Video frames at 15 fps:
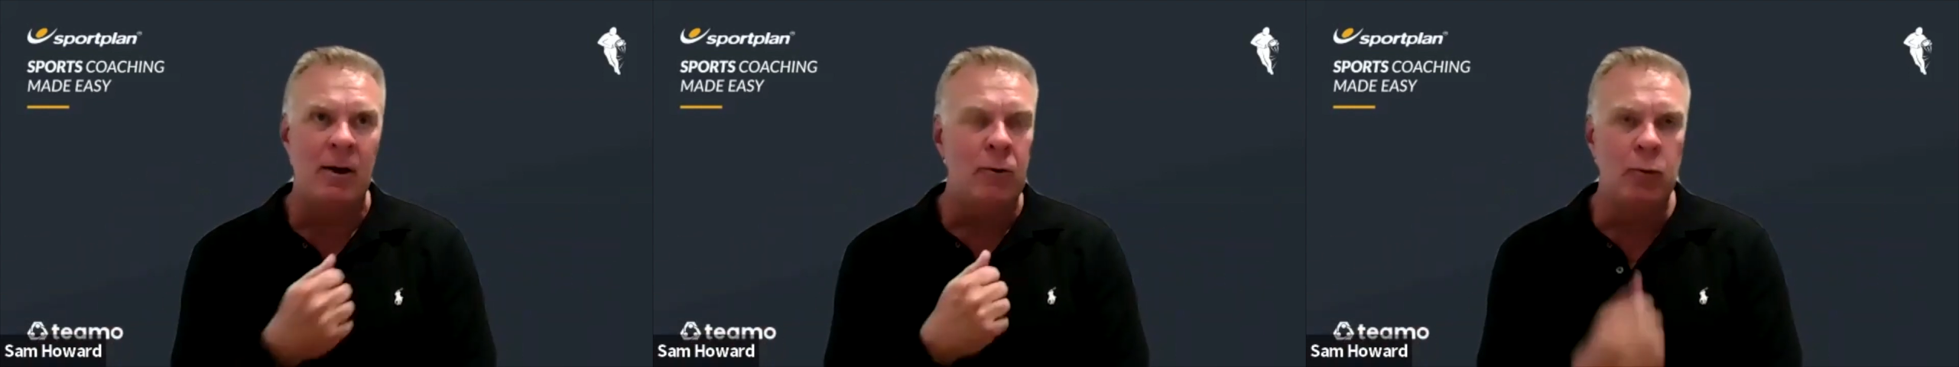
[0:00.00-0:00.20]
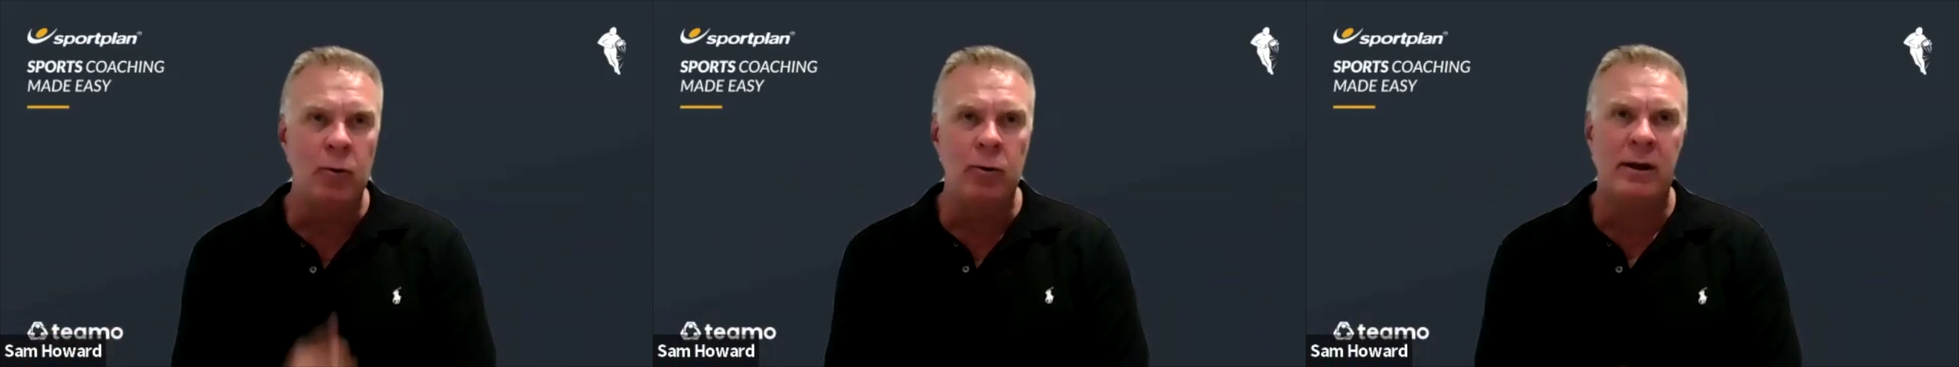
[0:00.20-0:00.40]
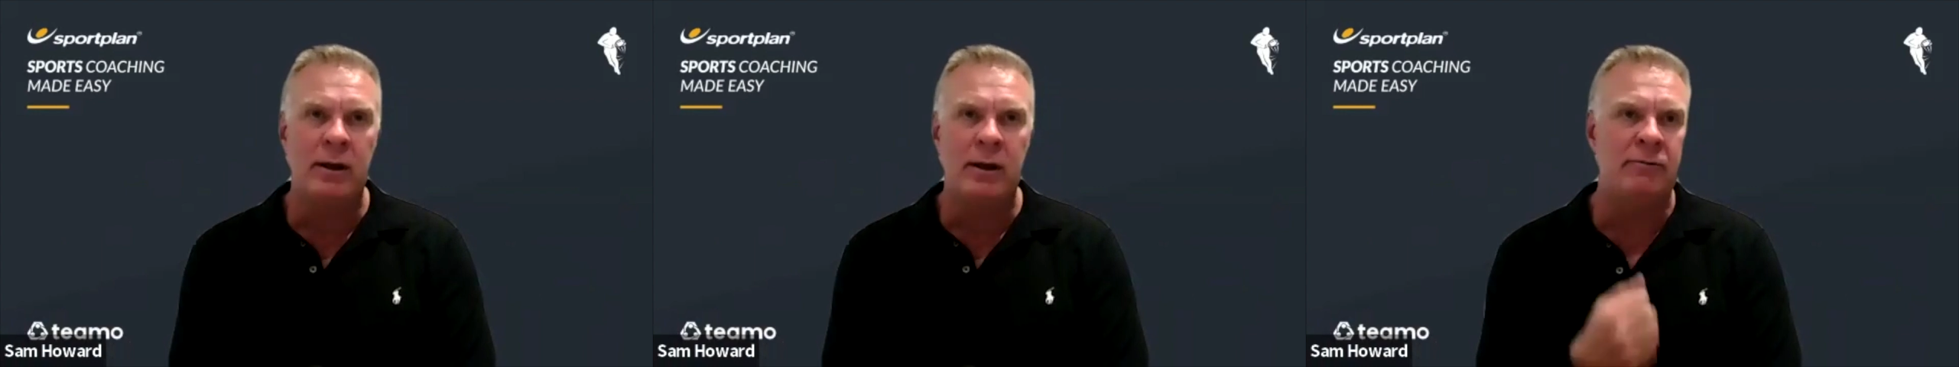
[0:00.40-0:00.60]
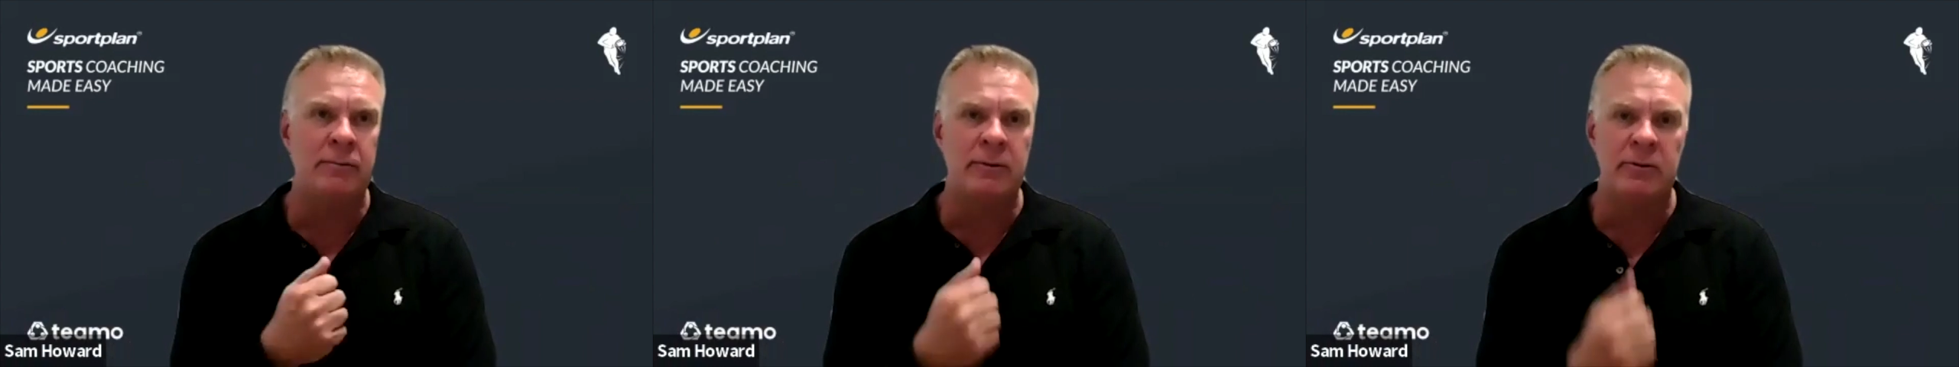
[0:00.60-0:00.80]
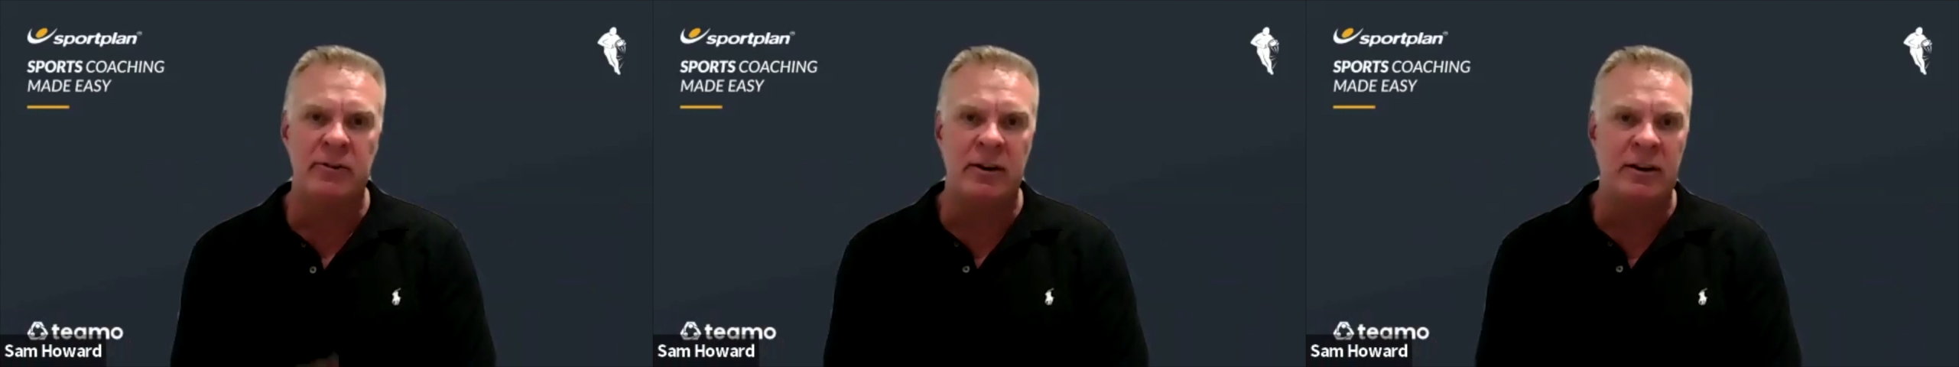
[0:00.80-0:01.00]
walking from
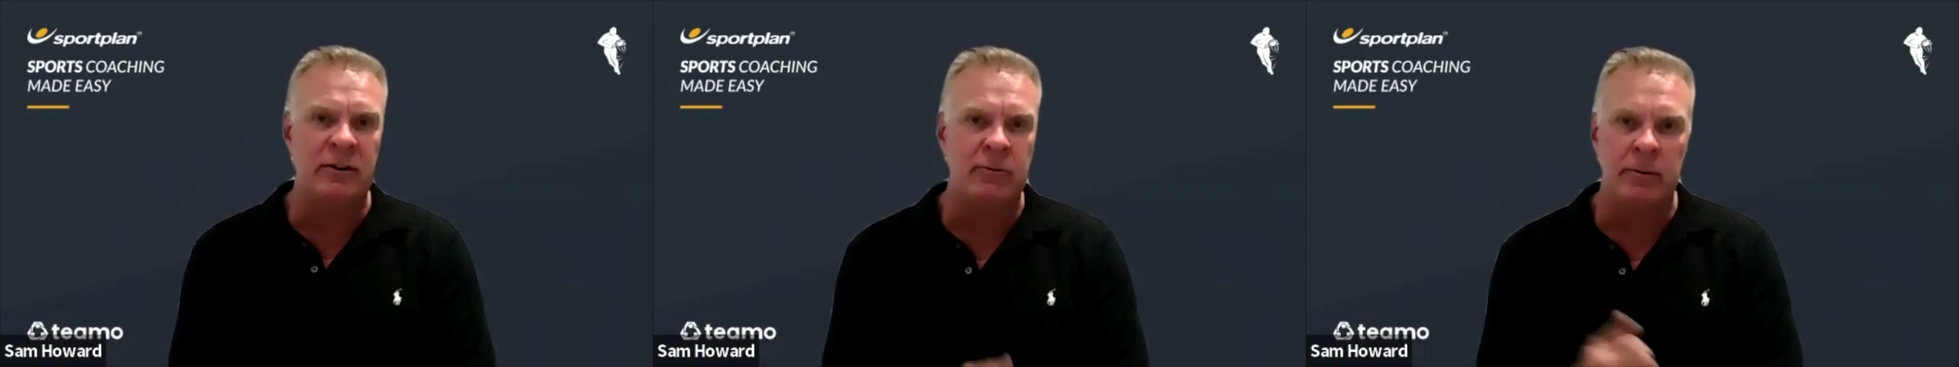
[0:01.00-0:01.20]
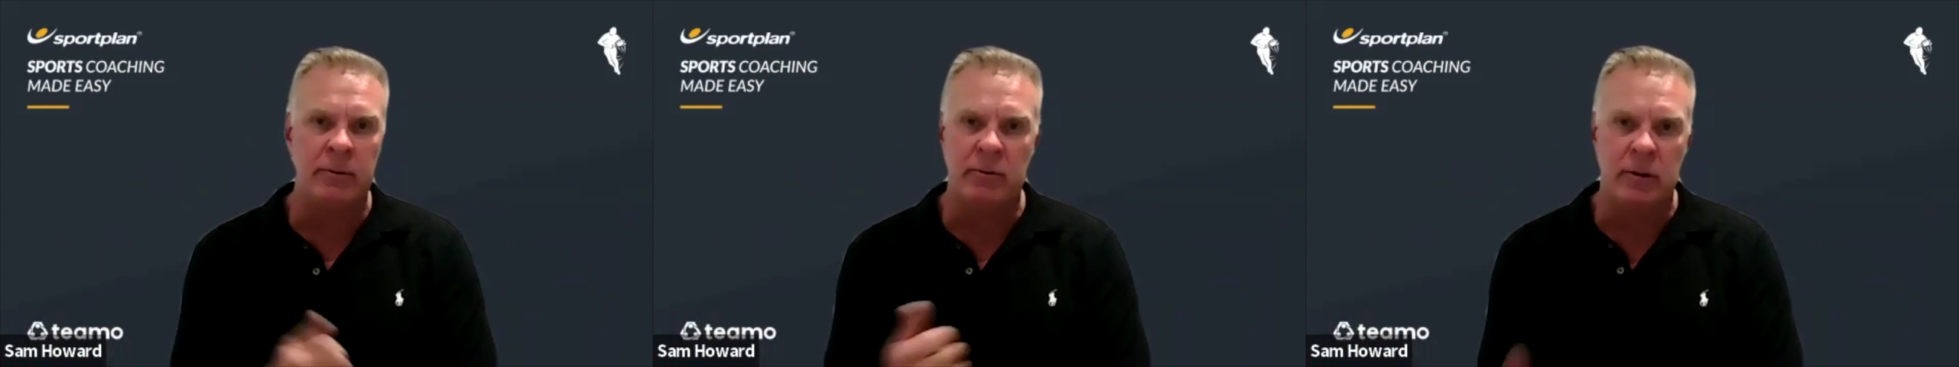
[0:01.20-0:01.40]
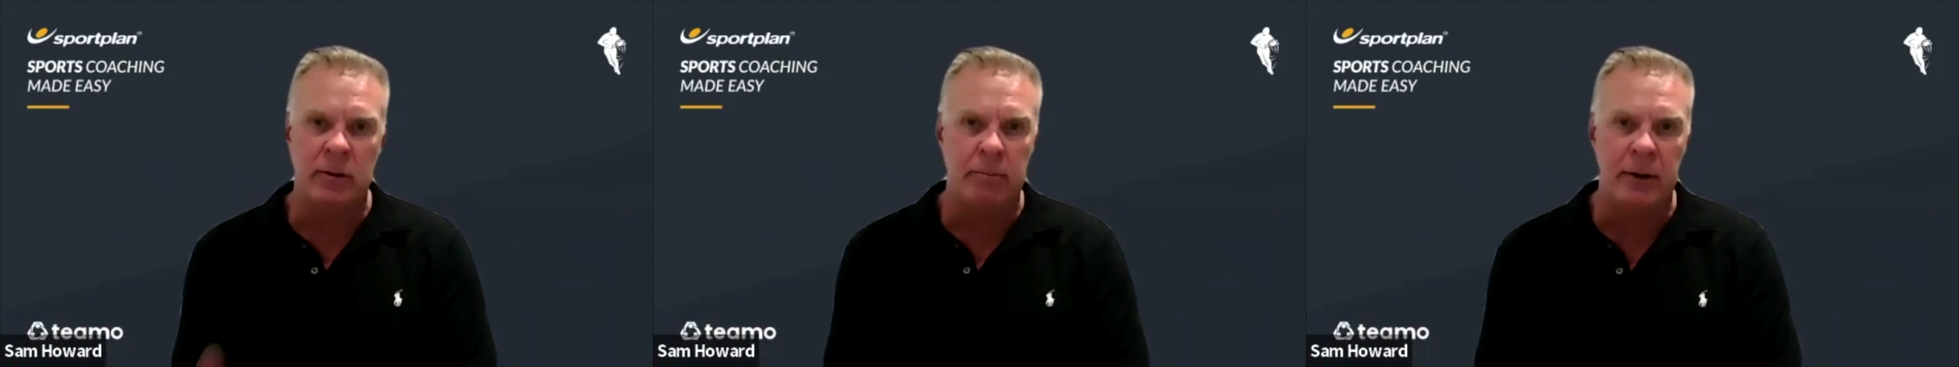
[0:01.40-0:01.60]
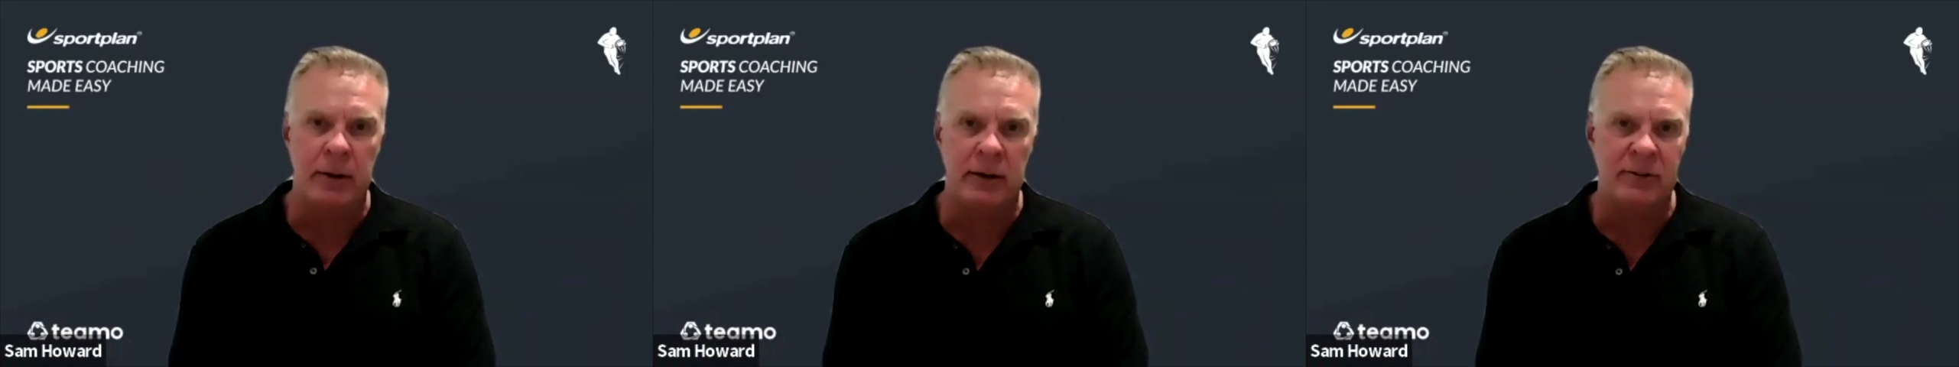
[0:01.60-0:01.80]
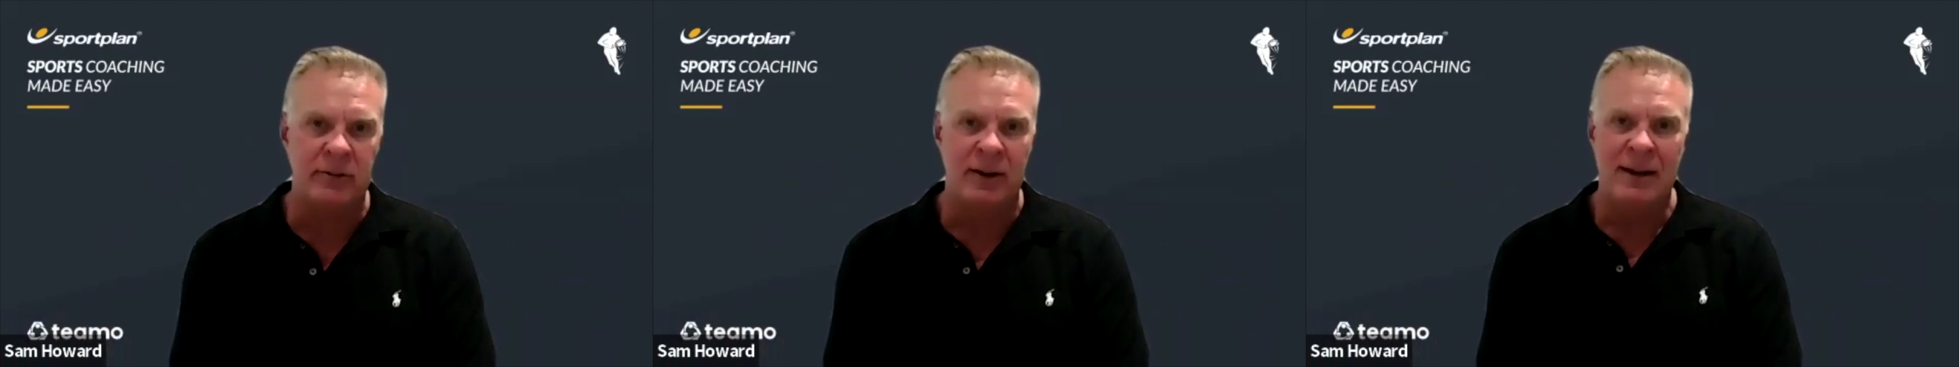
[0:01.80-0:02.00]
the change room to the
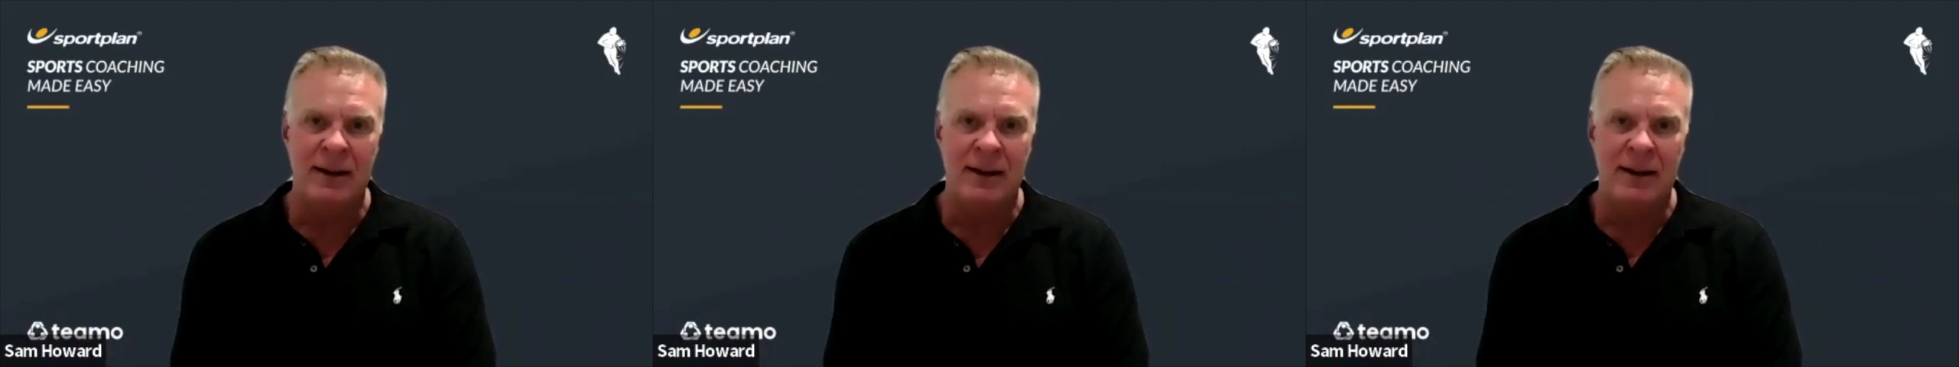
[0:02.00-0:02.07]
pitch.